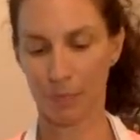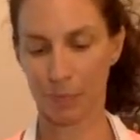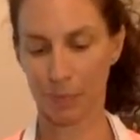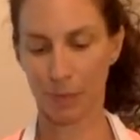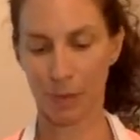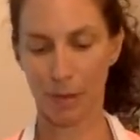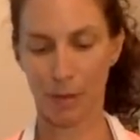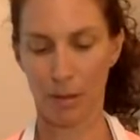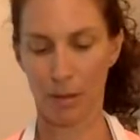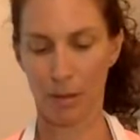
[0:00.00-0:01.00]

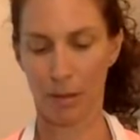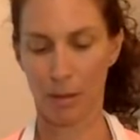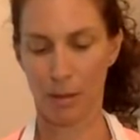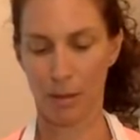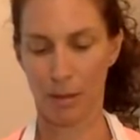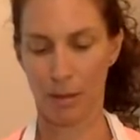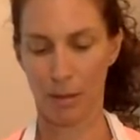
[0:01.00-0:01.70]
No one is speaking in this clip.